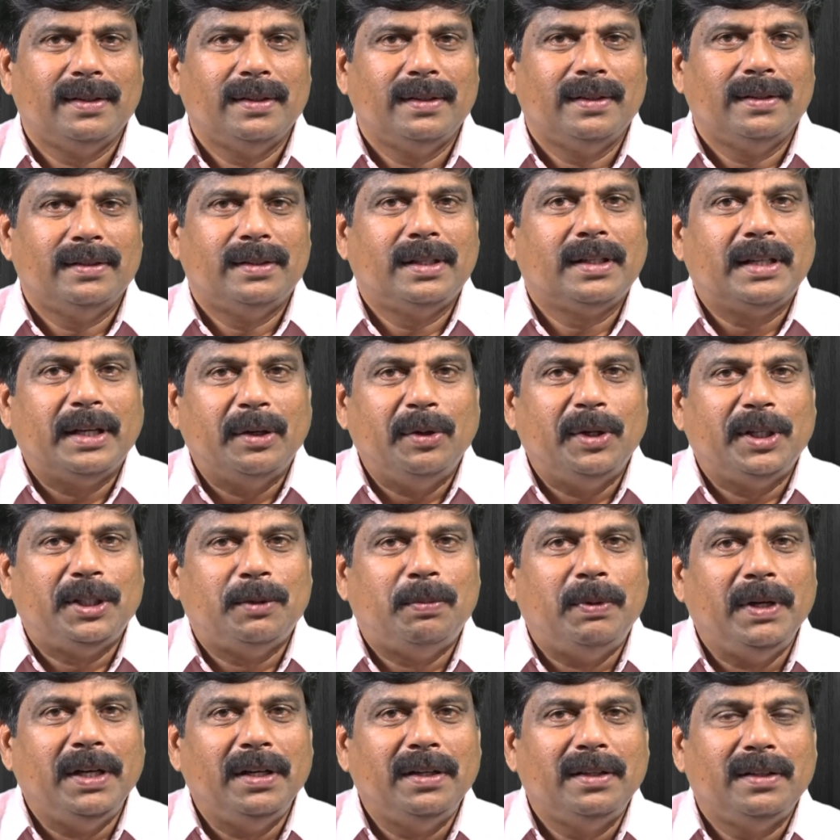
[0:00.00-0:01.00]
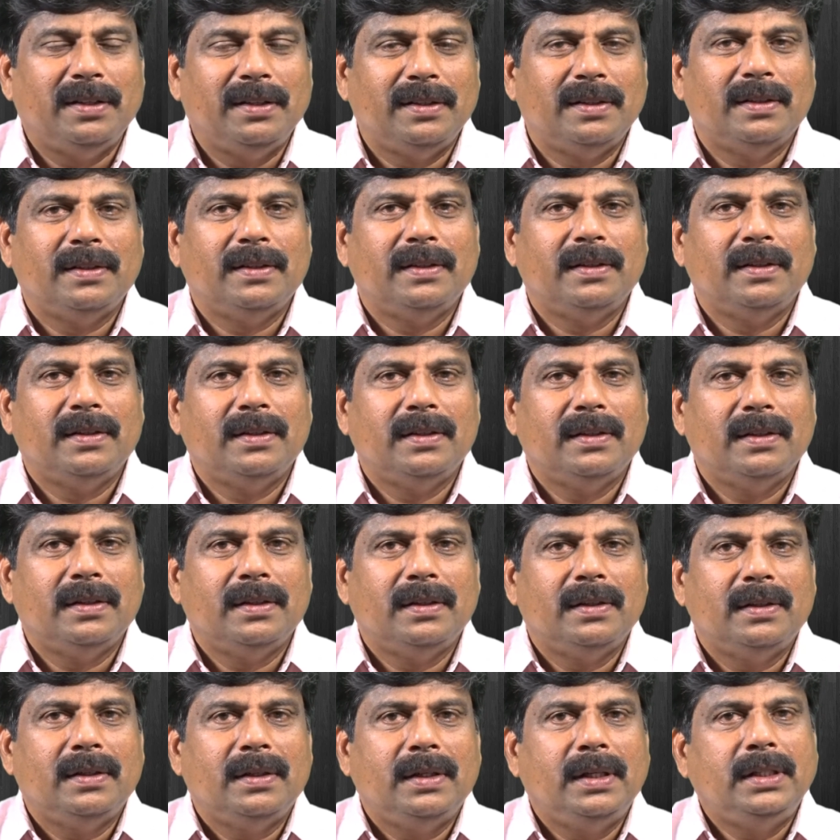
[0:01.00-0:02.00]
Sir, can you explain?
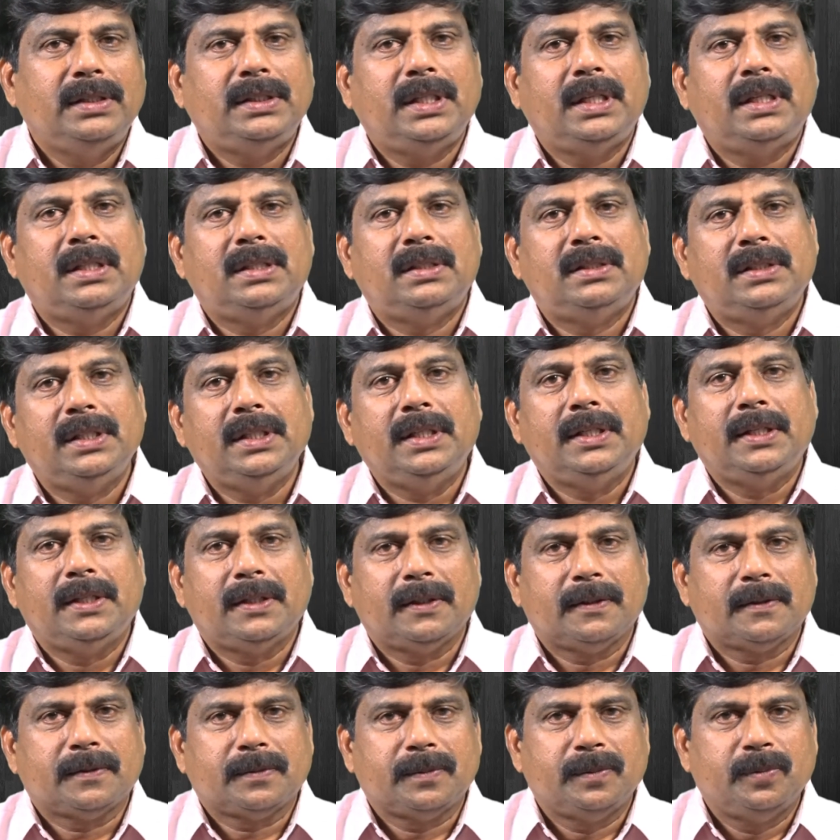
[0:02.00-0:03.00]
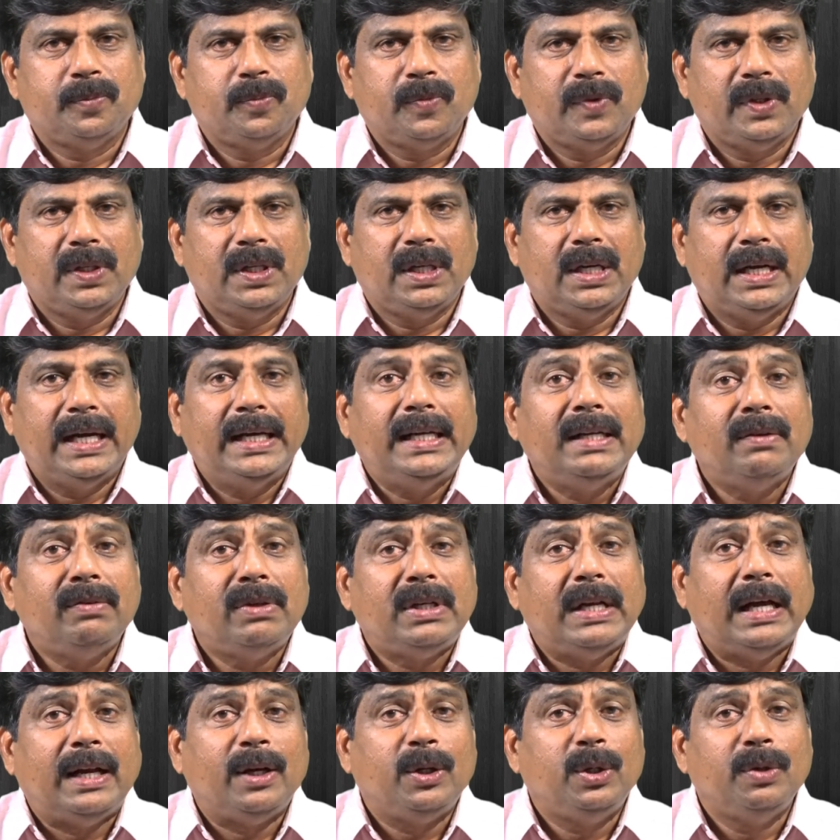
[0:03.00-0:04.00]
He said, see, I never
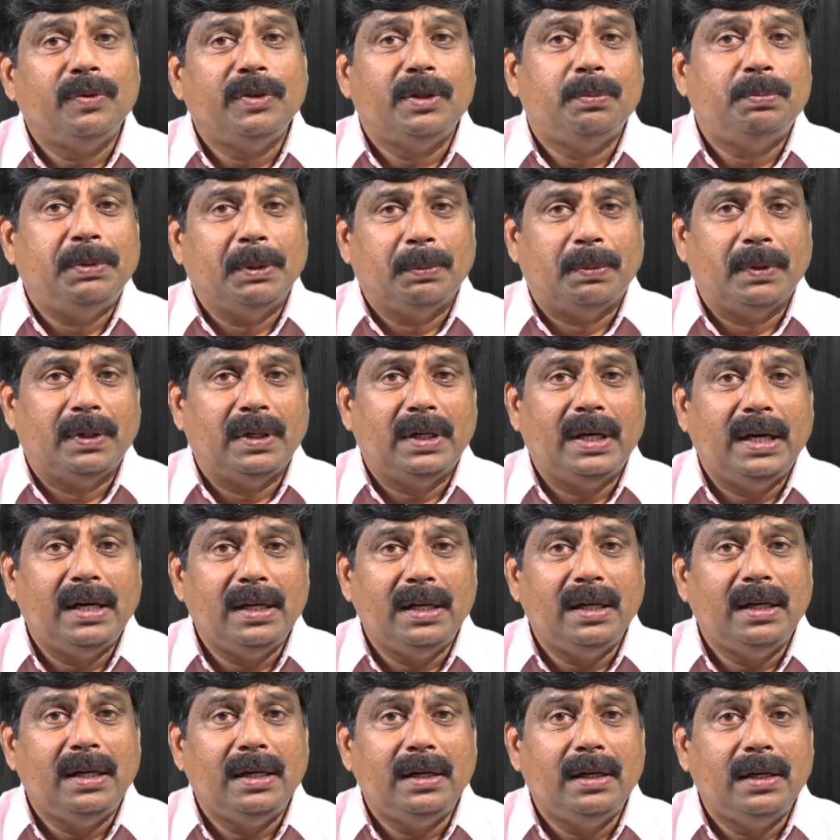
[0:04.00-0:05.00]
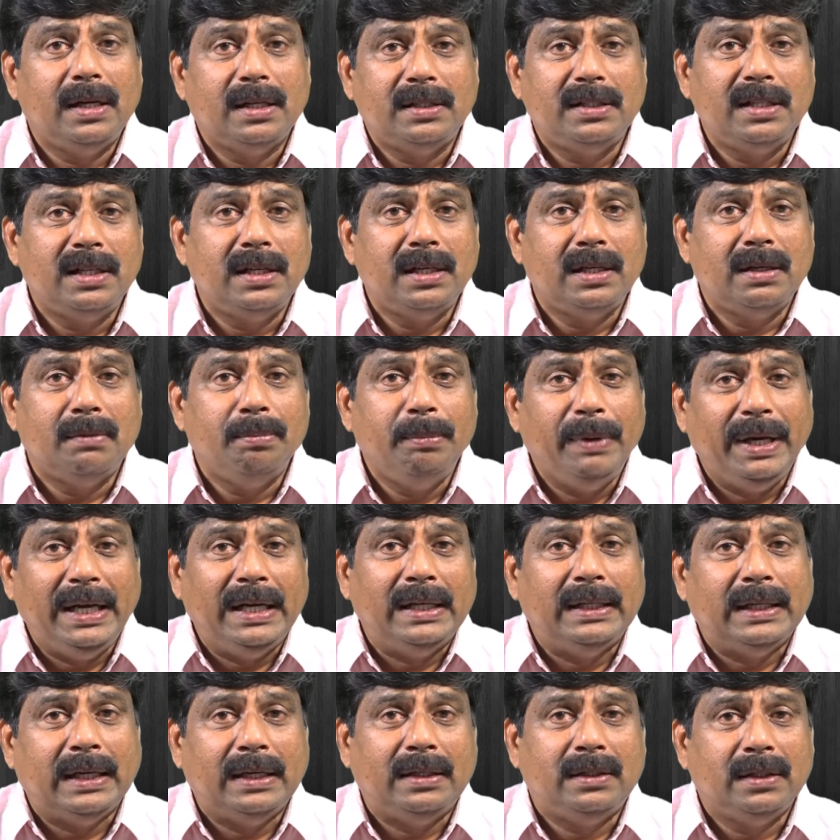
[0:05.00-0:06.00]
argue with people. It doesn't mean
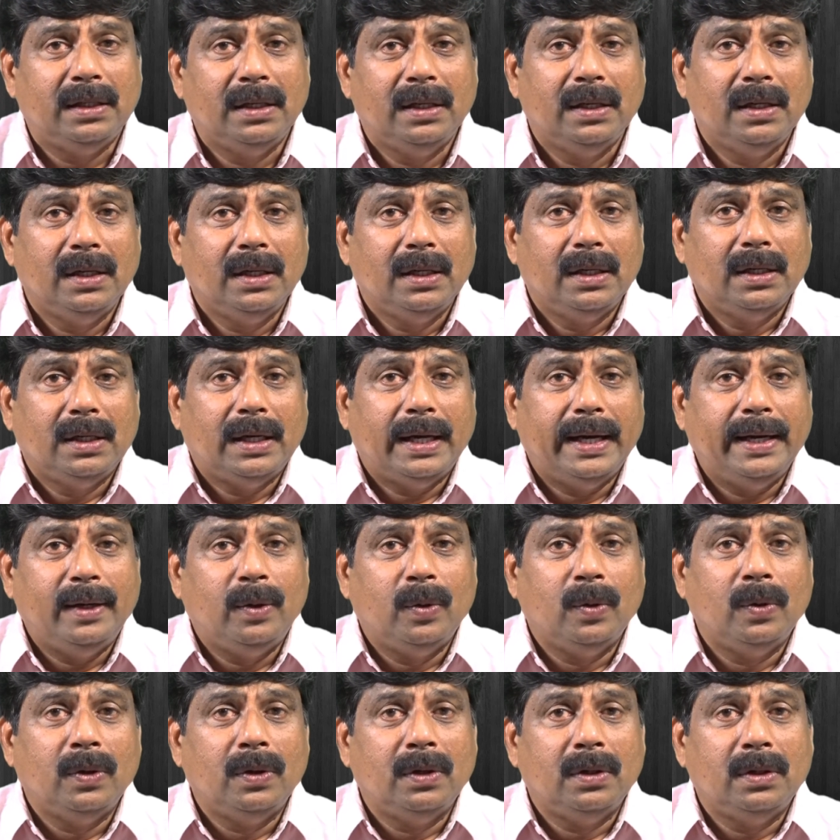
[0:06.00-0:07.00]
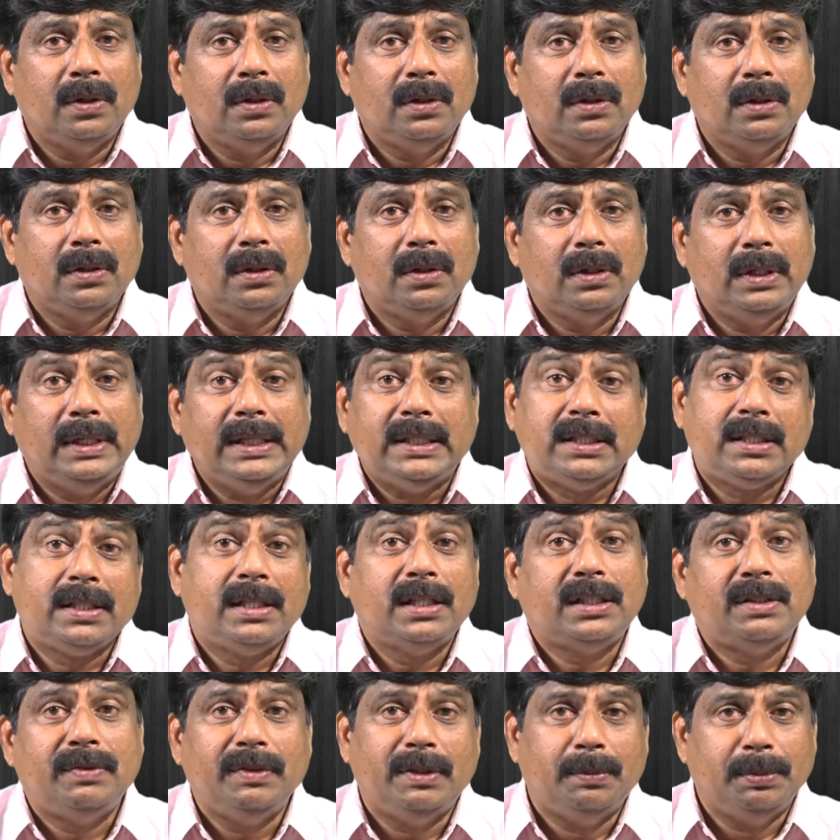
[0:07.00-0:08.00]
that I don't
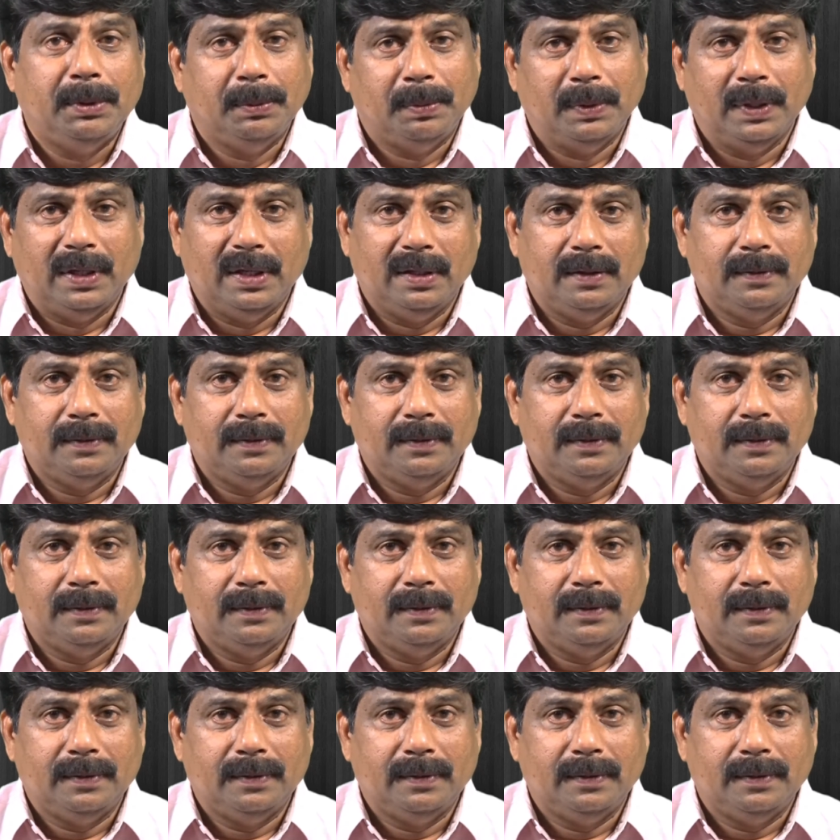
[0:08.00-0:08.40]
discuss with people.